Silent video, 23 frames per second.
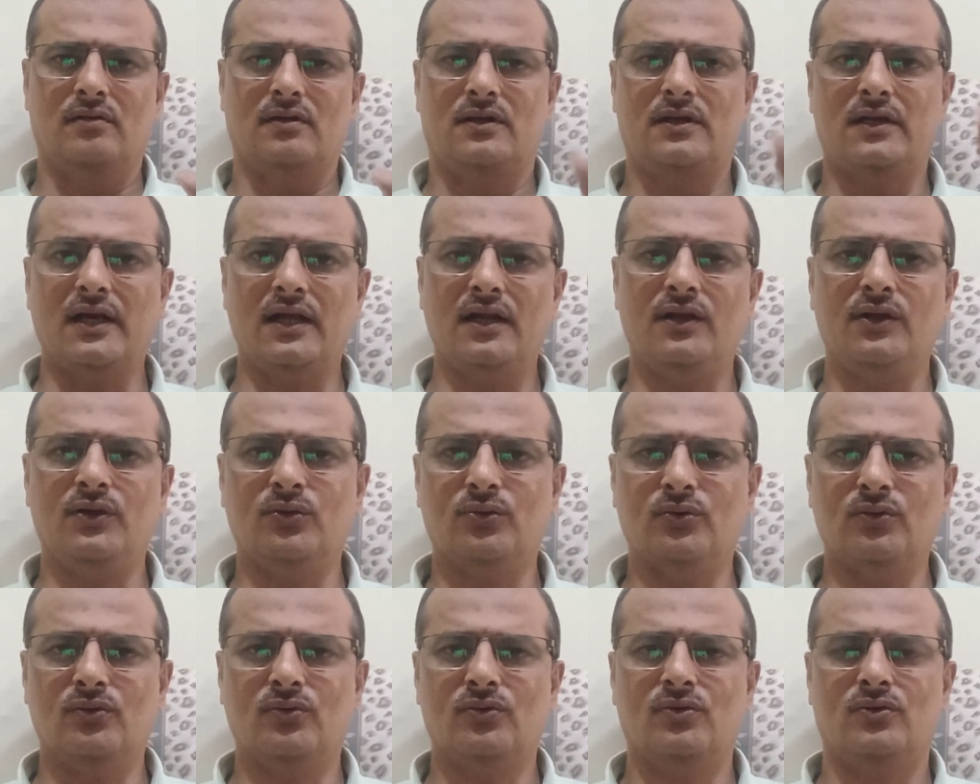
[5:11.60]
tell
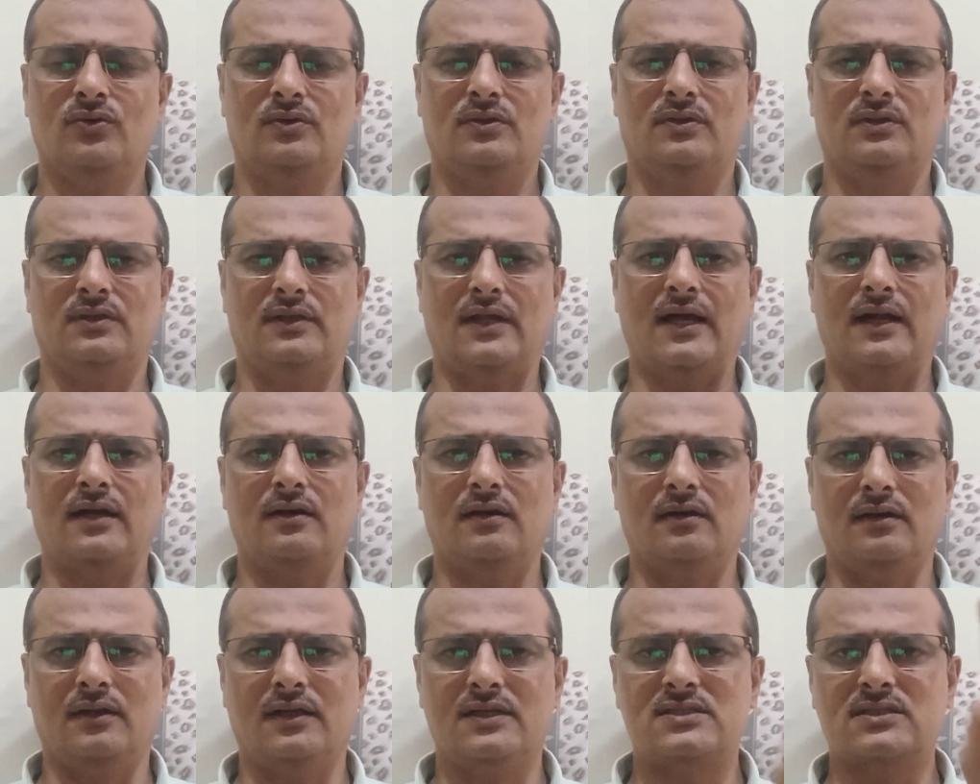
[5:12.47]
you
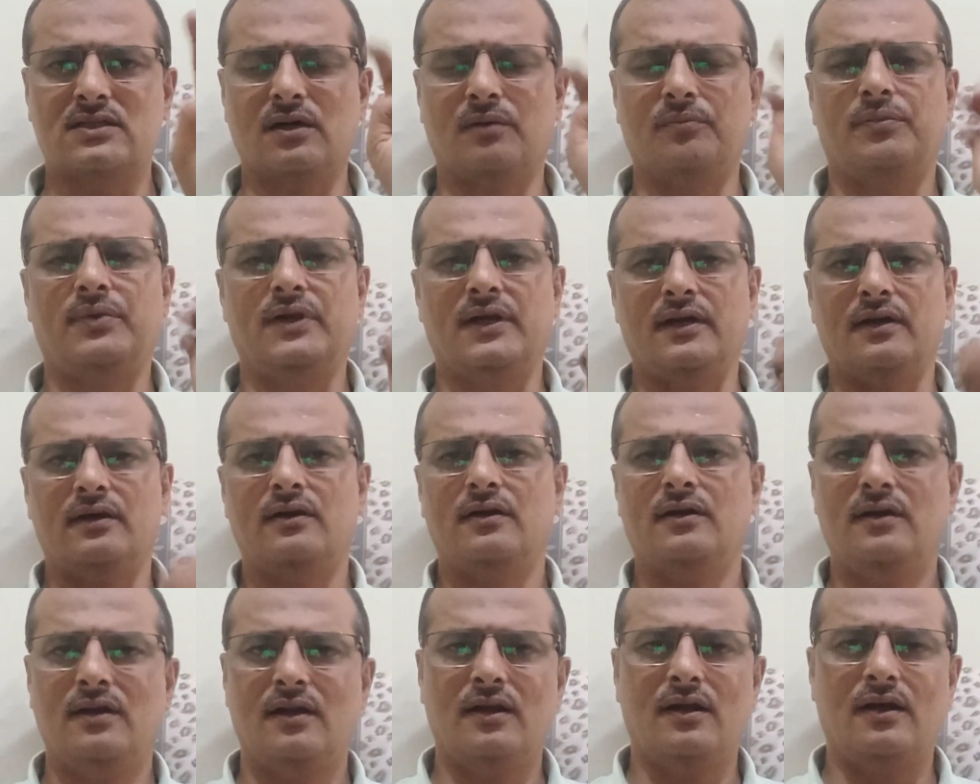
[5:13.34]
that this complaint.
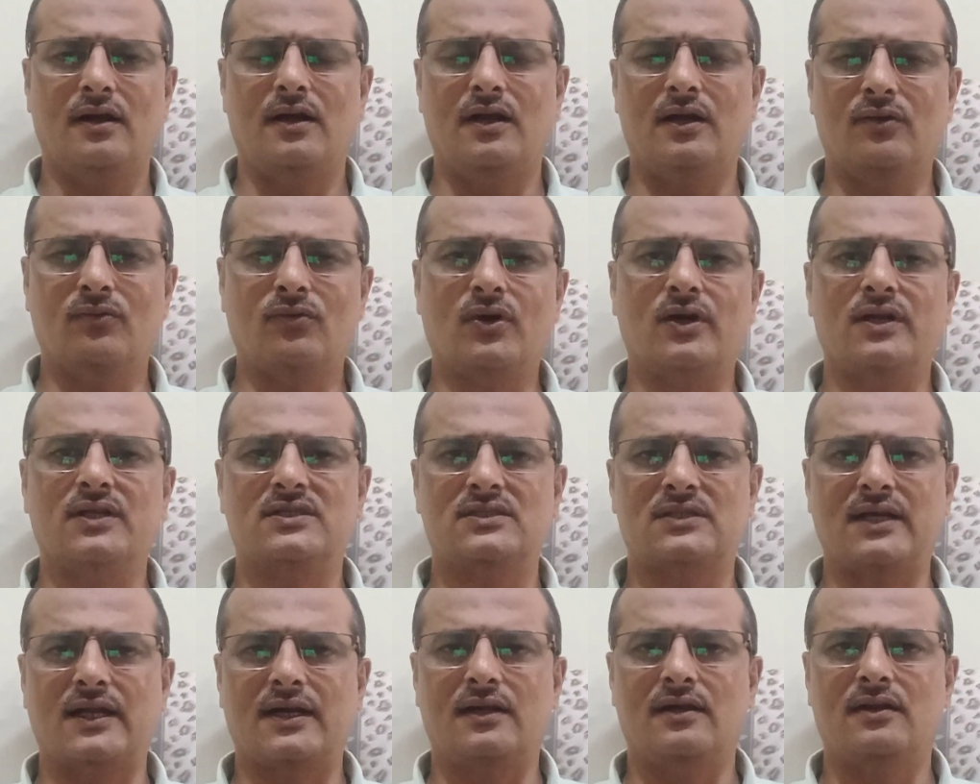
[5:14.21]
And what
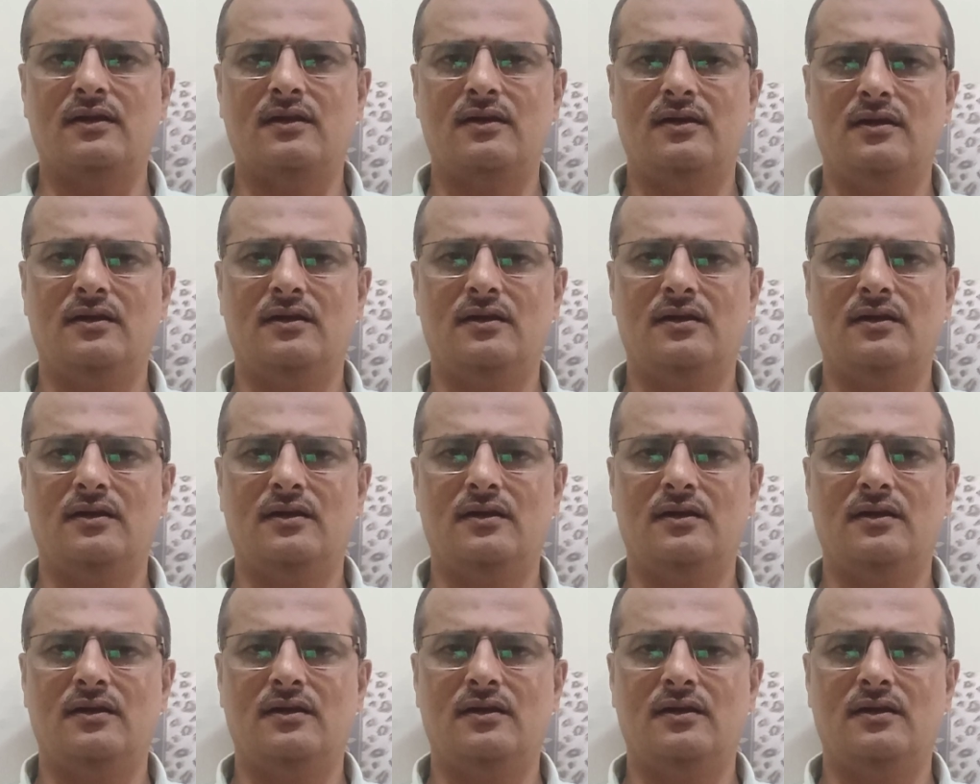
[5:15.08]
is that?